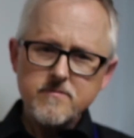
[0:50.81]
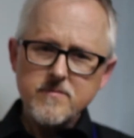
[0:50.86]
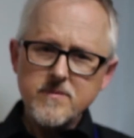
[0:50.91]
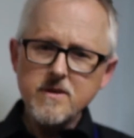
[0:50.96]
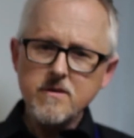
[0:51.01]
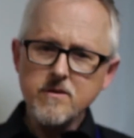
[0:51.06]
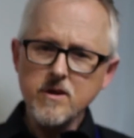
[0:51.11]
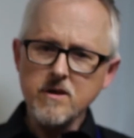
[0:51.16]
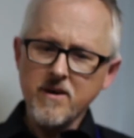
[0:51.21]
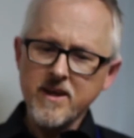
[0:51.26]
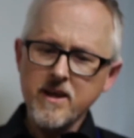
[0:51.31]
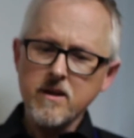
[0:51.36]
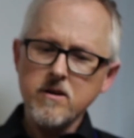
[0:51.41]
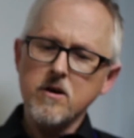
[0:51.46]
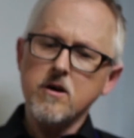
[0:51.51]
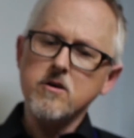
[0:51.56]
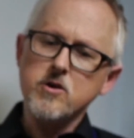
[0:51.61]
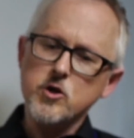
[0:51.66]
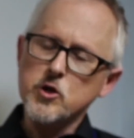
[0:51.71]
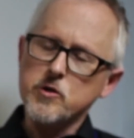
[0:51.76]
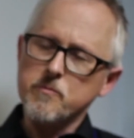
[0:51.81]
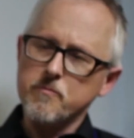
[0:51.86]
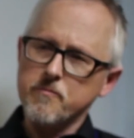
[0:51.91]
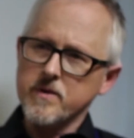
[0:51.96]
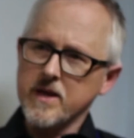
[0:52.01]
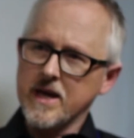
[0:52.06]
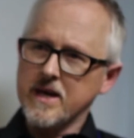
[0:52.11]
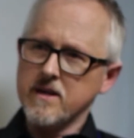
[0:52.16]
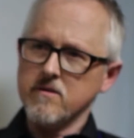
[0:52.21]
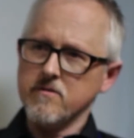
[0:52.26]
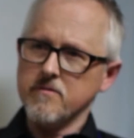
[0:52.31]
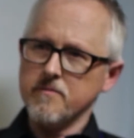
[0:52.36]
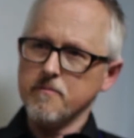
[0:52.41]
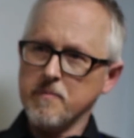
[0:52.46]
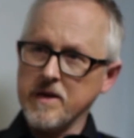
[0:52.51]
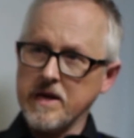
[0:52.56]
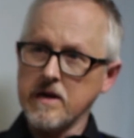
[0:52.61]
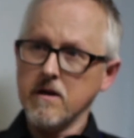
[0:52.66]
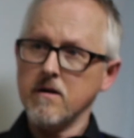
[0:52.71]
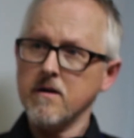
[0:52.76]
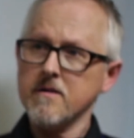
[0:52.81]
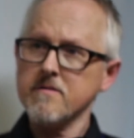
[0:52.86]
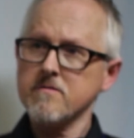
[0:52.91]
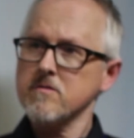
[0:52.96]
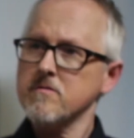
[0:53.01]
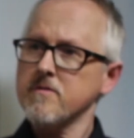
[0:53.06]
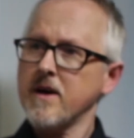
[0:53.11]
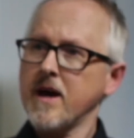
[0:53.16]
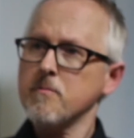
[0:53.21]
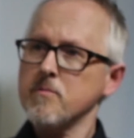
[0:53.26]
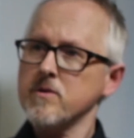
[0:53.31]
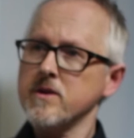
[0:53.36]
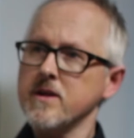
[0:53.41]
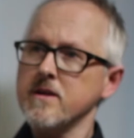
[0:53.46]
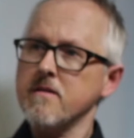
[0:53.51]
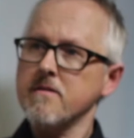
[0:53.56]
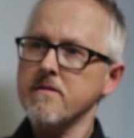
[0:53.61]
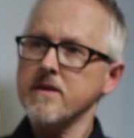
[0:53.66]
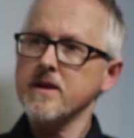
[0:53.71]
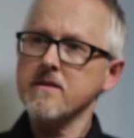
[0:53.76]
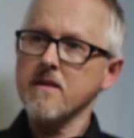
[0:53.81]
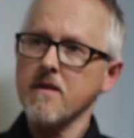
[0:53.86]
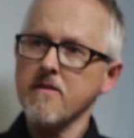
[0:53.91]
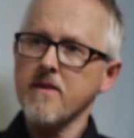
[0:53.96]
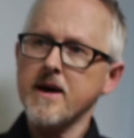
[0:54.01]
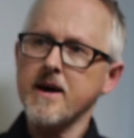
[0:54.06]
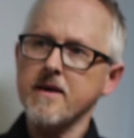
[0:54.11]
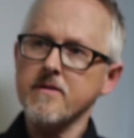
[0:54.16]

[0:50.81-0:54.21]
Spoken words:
So I've had a lot of good kind of PR stuff happening and things like that.